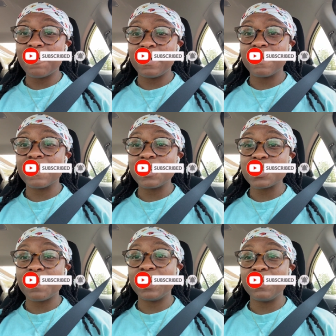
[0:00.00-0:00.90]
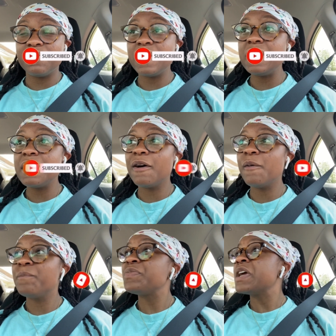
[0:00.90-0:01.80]
whenever I drop a new
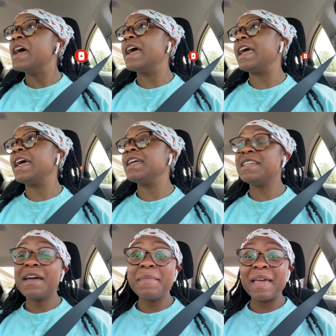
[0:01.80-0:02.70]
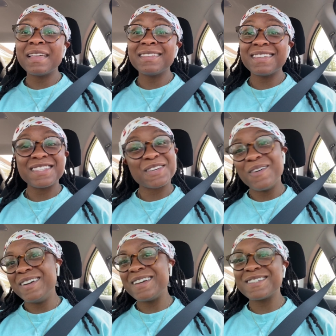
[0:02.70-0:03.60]
video. And yeah, man, let's go
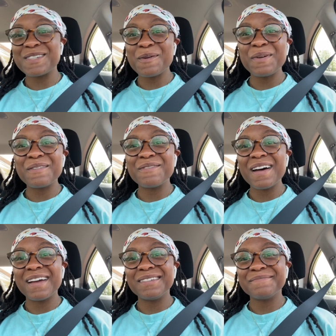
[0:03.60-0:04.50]
in here and see what we can find.